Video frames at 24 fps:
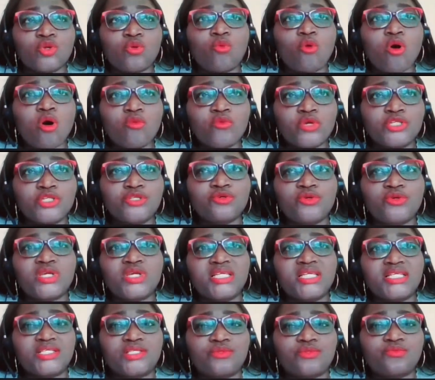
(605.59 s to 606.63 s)
So what we
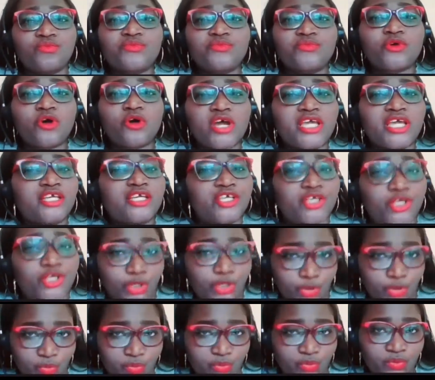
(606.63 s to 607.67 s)
do is we've got a
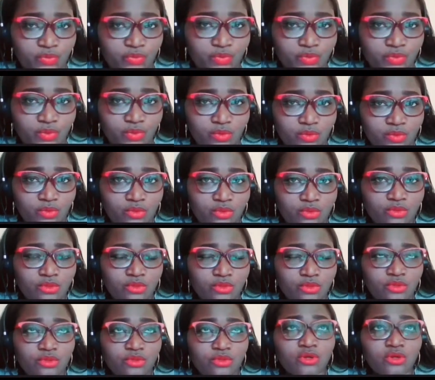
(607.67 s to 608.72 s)
queue
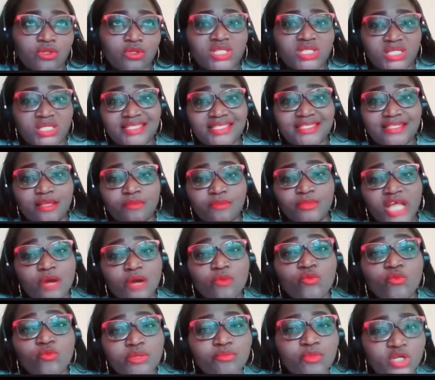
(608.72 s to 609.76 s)
on the
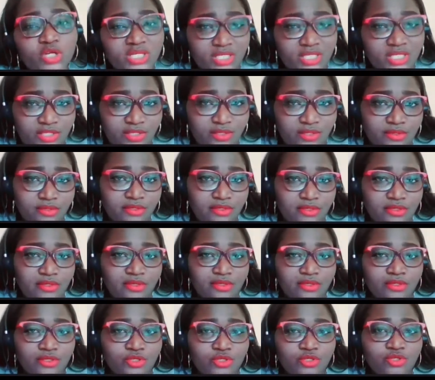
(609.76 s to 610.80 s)
system that we monitor.
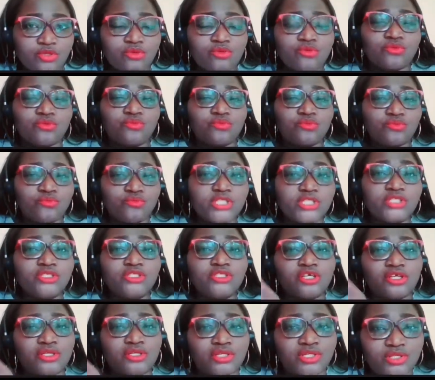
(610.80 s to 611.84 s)
So
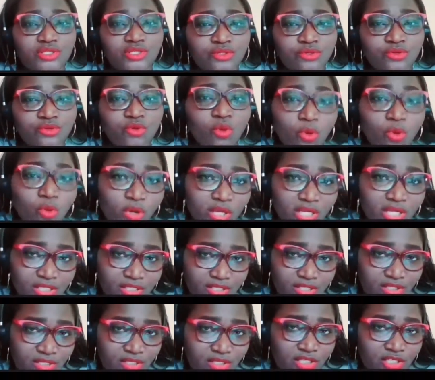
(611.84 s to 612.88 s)
we just
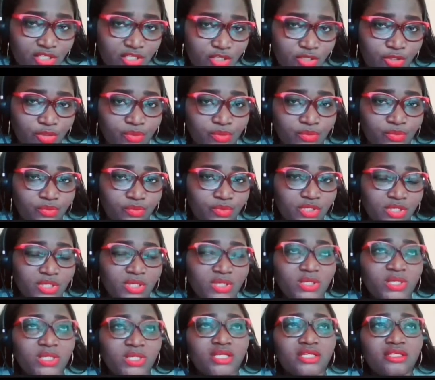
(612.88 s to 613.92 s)
go into the
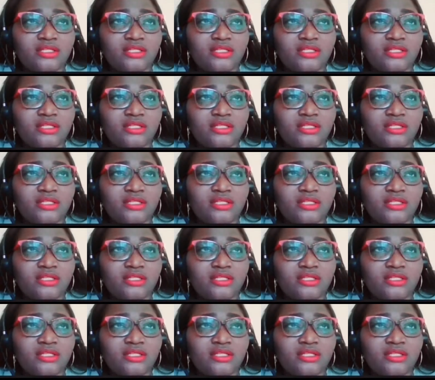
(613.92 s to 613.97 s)
queue.